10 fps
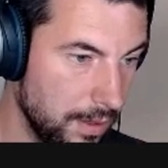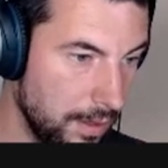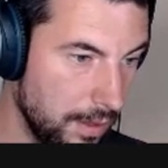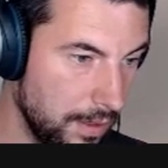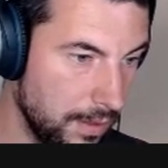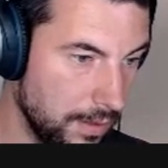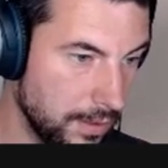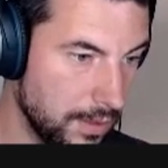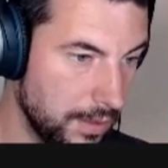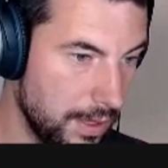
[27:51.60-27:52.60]
And
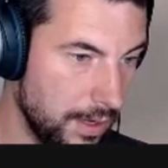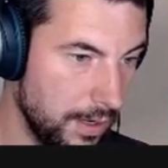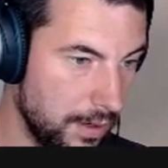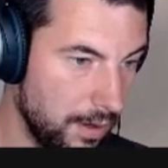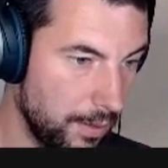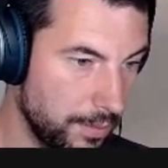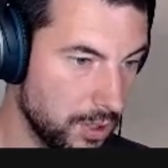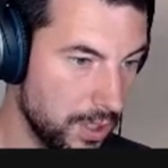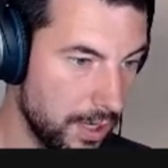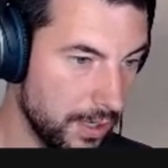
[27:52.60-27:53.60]
it's not an
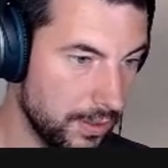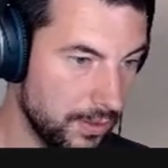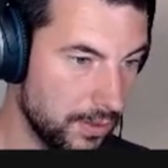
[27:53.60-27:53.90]
object.